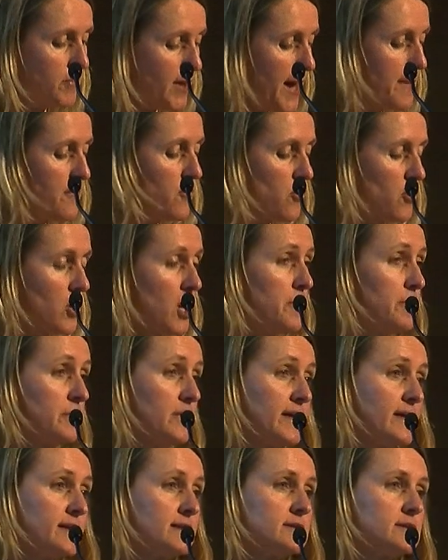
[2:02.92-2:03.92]
became more
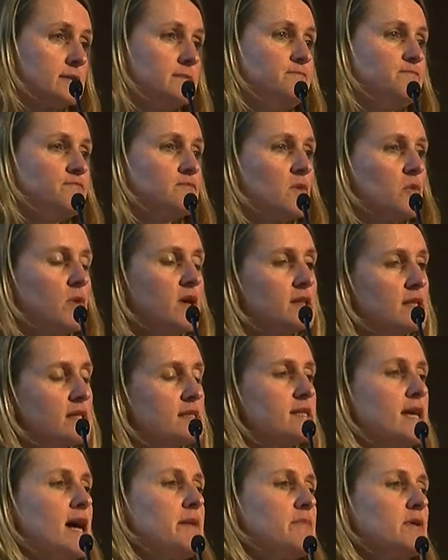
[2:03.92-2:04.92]
complex. When
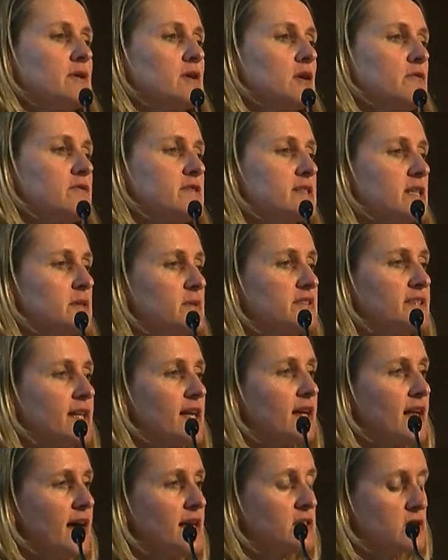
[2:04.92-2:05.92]
this happened, obviously we
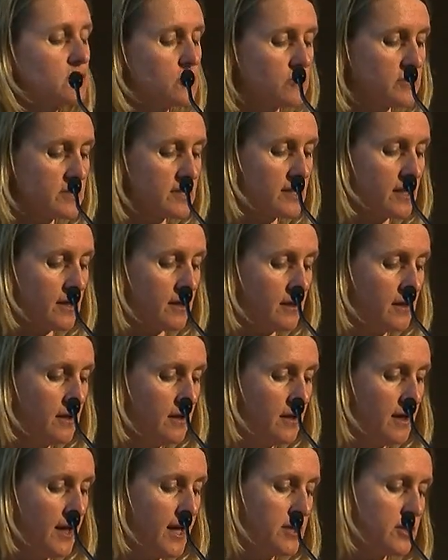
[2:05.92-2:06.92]
started outsourcing
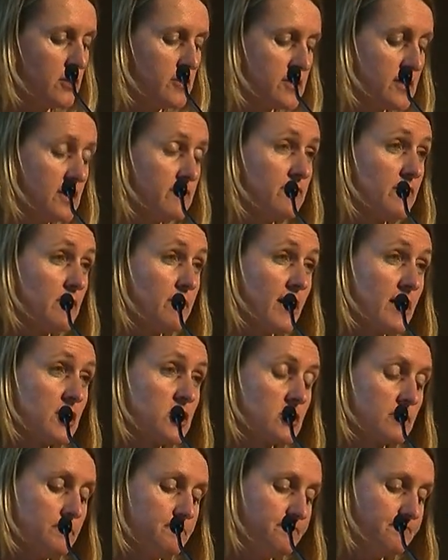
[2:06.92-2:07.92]
our news and
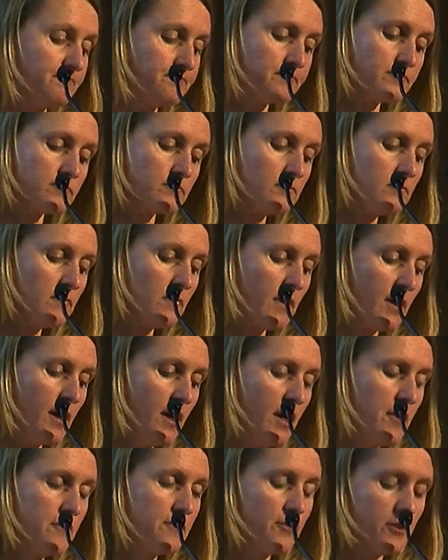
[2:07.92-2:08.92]
information.
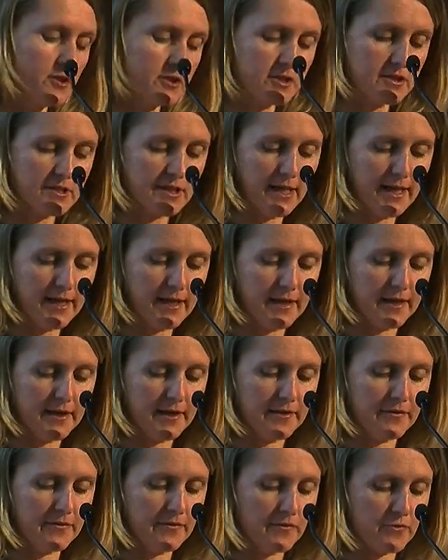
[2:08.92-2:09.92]
First,
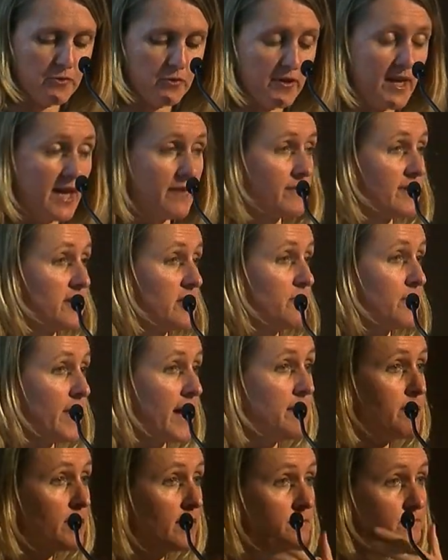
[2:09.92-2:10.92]
through the advent of
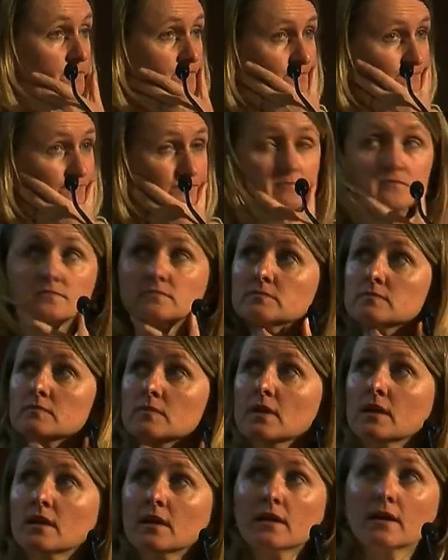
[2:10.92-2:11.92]
paper.
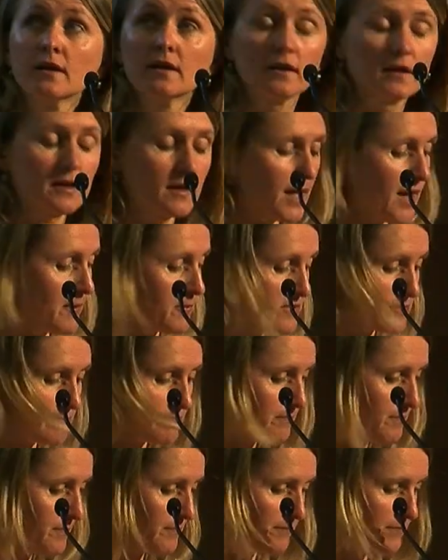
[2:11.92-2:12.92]
I'm,
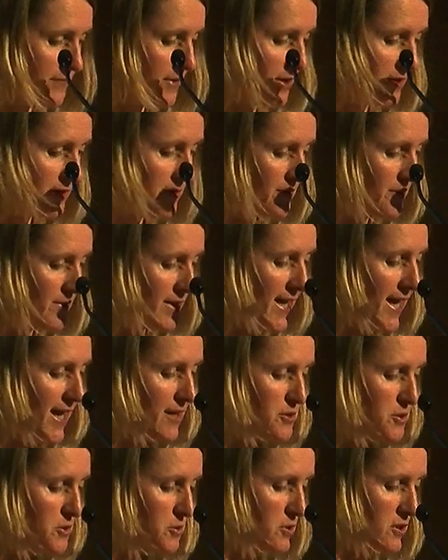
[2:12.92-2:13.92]
an
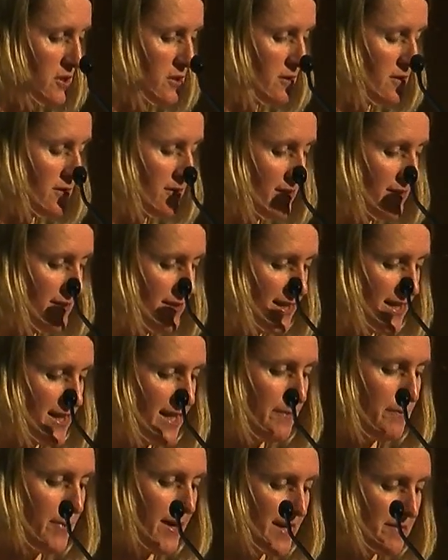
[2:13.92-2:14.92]
outdoor girl
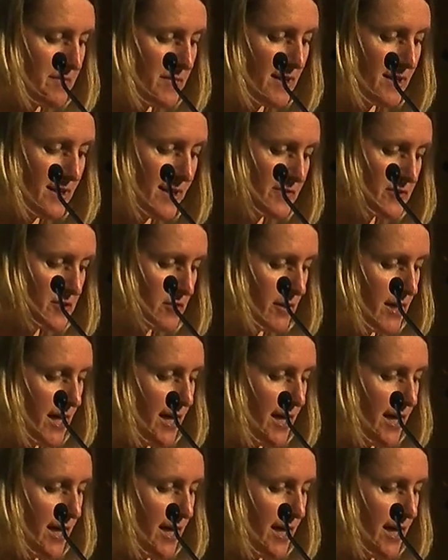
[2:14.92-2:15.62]
in part of my life, so I